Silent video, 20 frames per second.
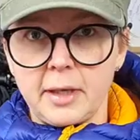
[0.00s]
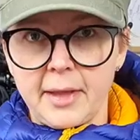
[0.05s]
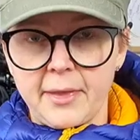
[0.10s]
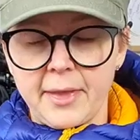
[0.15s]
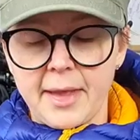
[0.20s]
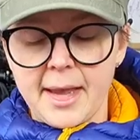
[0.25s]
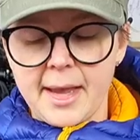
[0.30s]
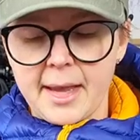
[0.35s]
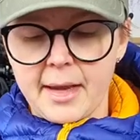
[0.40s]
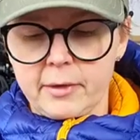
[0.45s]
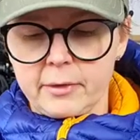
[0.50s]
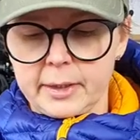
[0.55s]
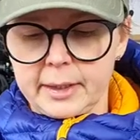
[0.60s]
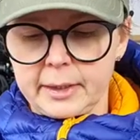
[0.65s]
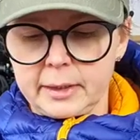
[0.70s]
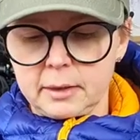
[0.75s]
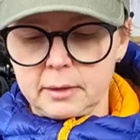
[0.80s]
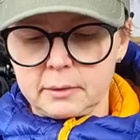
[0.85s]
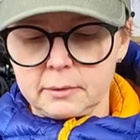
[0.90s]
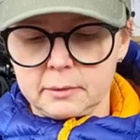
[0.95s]
to let the air
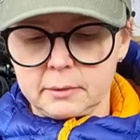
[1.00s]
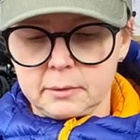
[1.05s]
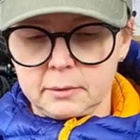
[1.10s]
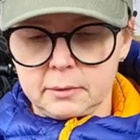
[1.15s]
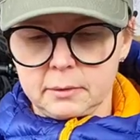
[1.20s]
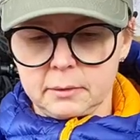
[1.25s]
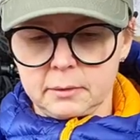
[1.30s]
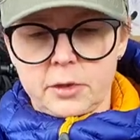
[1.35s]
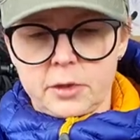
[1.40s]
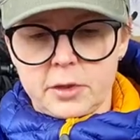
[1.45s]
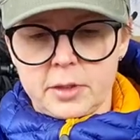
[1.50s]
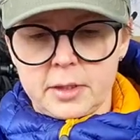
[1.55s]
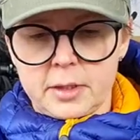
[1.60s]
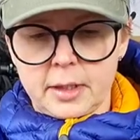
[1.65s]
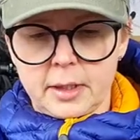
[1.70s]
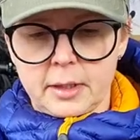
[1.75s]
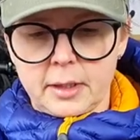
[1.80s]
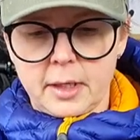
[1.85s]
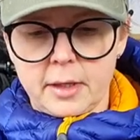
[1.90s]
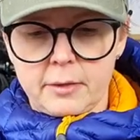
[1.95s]
in. Just
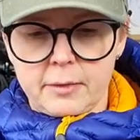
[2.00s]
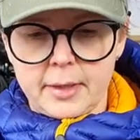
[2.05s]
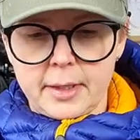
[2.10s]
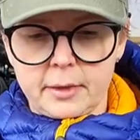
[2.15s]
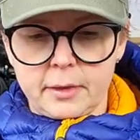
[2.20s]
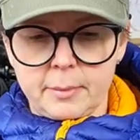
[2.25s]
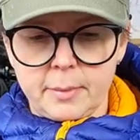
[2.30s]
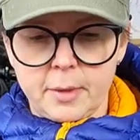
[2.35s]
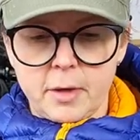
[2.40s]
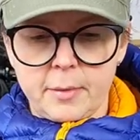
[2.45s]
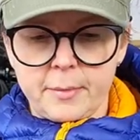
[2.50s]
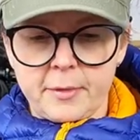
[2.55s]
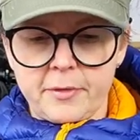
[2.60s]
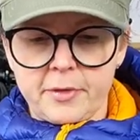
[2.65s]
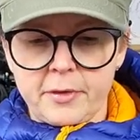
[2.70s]
stick that around the bottom